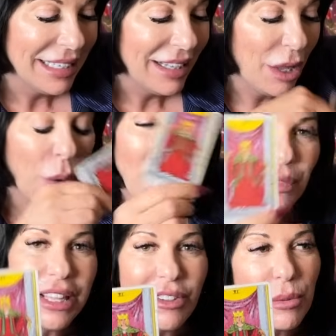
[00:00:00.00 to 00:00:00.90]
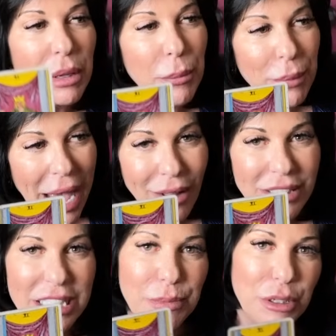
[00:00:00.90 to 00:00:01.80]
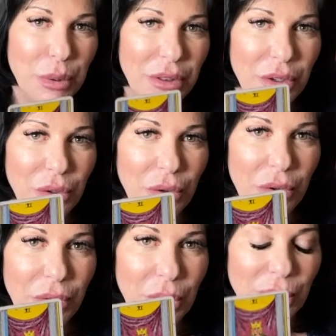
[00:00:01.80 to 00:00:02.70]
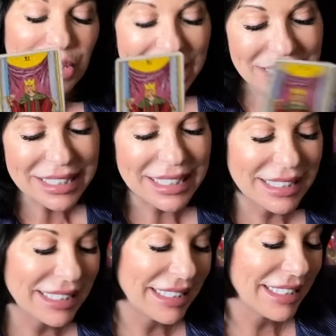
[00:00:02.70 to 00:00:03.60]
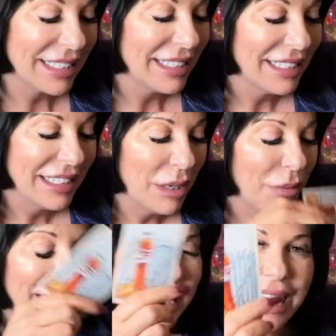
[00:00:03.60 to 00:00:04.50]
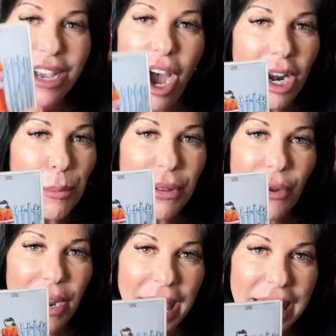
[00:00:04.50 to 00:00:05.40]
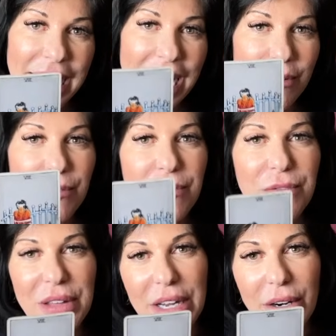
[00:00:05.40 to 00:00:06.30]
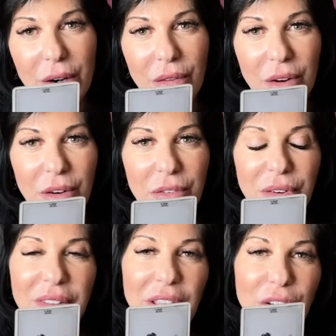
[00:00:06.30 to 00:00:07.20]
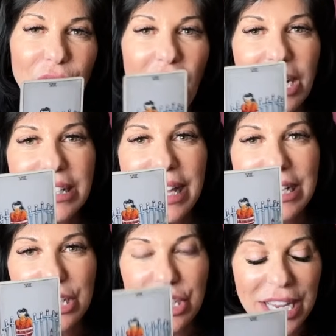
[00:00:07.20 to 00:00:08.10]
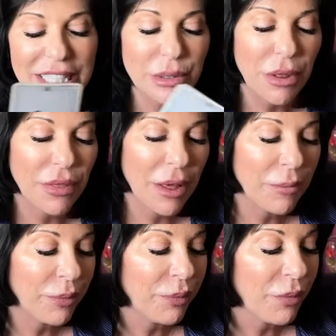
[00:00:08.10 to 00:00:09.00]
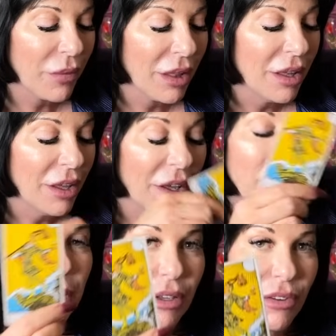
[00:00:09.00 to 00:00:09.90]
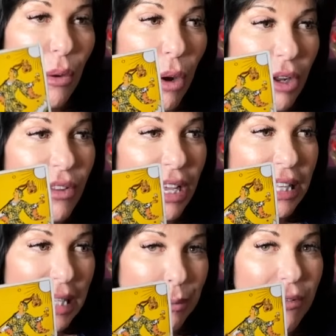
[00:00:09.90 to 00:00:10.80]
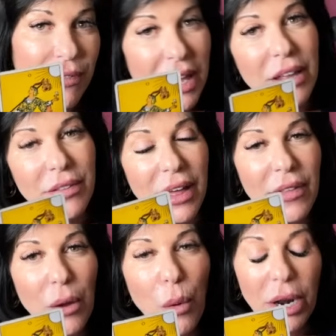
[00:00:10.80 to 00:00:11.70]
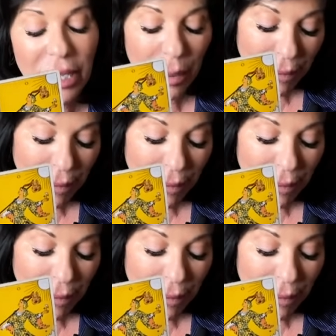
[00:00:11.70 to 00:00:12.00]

They want things to be balanced between the two of you, justice. But they get caught up in their head out of fear. They're afraid that you're not going to take a chance with them. Because they want to take a leap of faith and they want to come